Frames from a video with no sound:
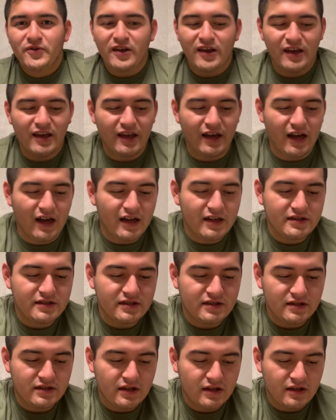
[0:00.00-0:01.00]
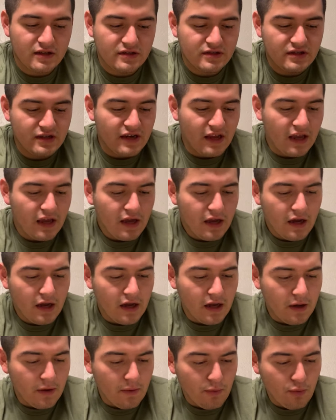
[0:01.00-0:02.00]
Hey guys,
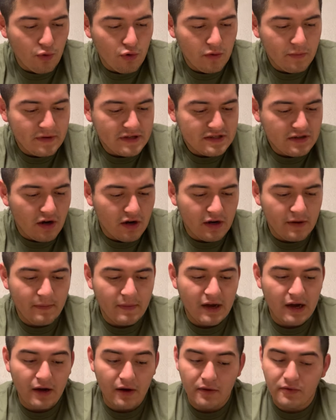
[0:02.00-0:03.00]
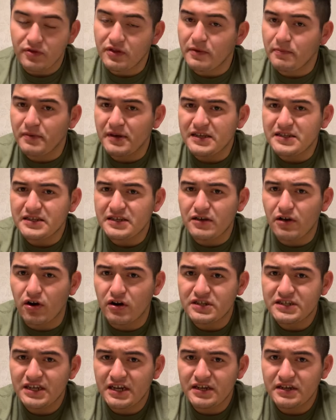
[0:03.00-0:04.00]
today we'll be talking about the
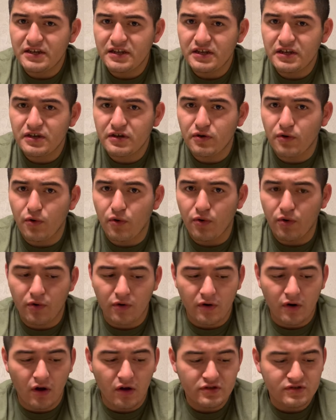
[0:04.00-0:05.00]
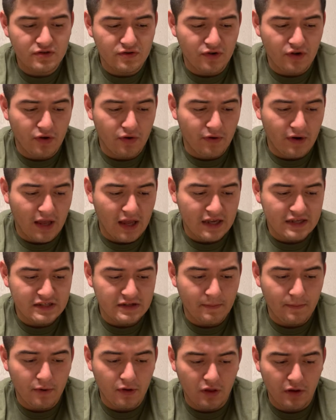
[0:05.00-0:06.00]
PCR technique, or also known as the
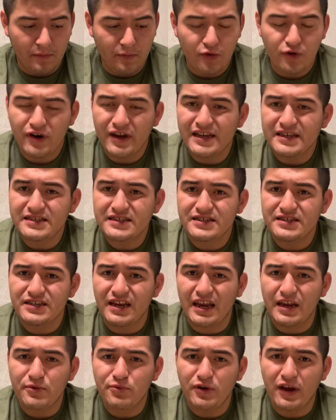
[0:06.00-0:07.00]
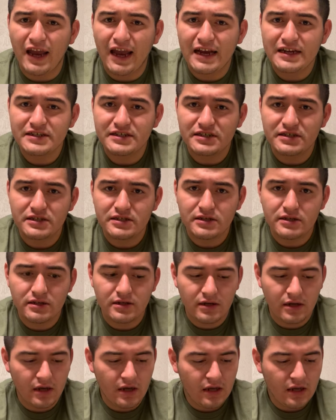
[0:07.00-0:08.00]
polymerase chain reaction.
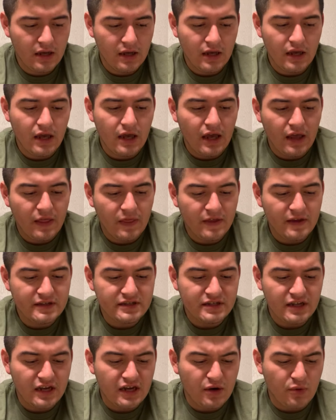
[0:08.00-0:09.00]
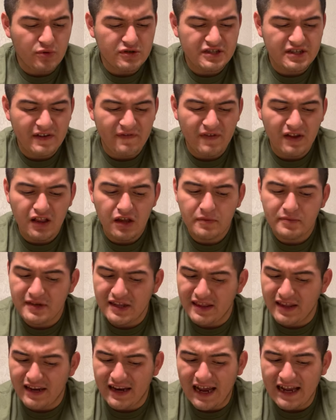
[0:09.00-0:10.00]
This was developed
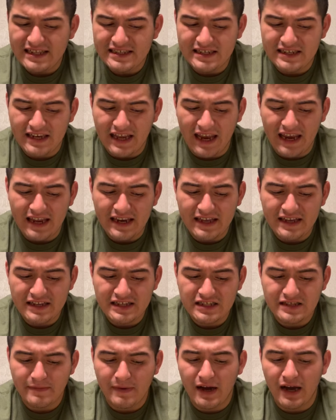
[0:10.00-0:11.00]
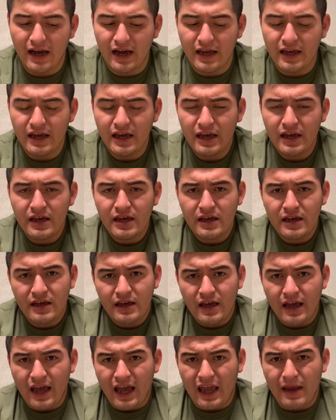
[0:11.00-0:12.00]
in the 1980s by
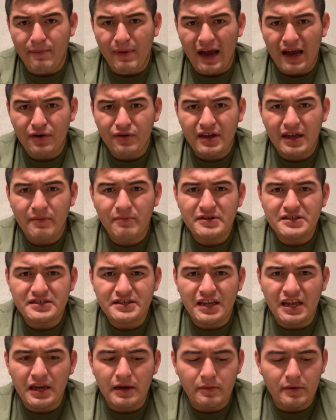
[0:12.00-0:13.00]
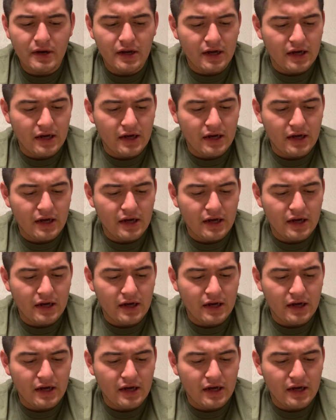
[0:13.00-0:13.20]
a biochemist named